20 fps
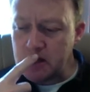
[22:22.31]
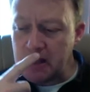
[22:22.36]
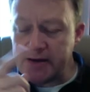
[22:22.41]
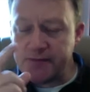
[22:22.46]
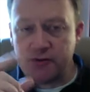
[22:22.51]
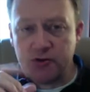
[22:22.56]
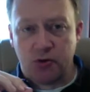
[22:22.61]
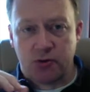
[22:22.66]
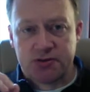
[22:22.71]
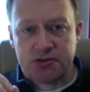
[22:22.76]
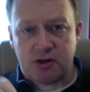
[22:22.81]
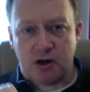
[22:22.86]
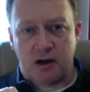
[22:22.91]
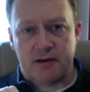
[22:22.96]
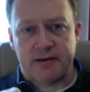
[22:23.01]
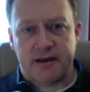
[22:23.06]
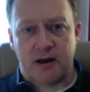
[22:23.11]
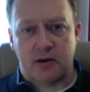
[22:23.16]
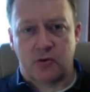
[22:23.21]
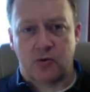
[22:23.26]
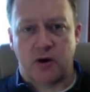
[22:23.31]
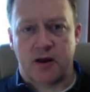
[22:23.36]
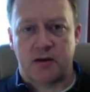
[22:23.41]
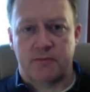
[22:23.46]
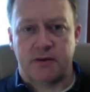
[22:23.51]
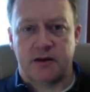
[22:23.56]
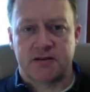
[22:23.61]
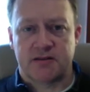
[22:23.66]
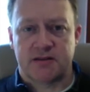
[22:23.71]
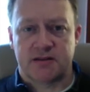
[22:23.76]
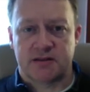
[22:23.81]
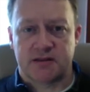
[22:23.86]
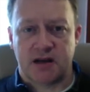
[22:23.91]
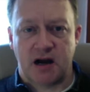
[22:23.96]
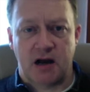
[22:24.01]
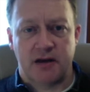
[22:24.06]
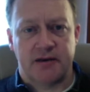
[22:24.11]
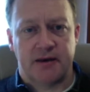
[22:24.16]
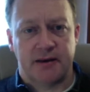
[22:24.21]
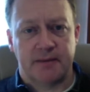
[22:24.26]
even though it's gone down quite a bit since
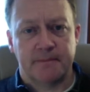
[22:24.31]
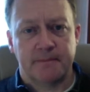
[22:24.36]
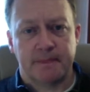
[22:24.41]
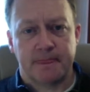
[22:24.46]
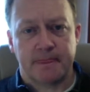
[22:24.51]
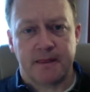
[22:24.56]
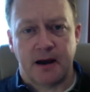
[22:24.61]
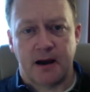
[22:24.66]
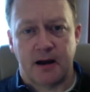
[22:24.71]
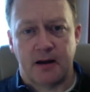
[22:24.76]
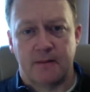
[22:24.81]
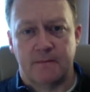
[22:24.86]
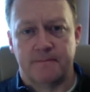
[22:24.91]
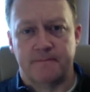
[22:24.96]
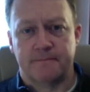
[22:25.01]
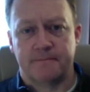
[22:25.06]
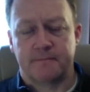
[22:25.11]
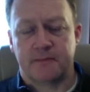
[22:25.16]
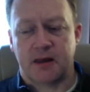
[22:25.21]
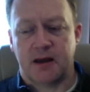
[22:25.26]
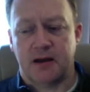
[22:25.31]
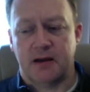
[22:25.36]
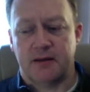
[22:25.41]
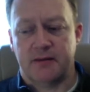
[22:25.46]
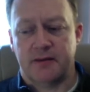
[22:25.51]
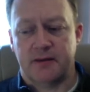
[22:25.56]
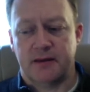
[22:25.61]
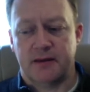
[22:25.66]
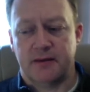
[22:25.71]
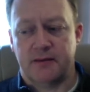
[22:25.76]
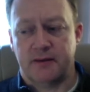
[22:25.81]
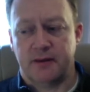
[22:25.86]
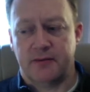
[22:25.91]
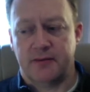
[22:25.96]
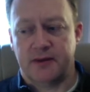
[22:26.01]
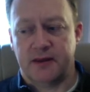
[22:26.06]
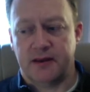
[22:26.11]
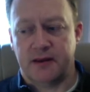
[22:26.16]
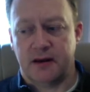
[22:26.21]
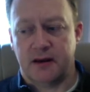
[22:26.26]
Gandhi in
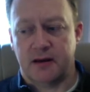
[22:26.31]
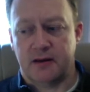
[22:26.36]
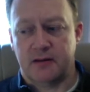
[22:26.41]
the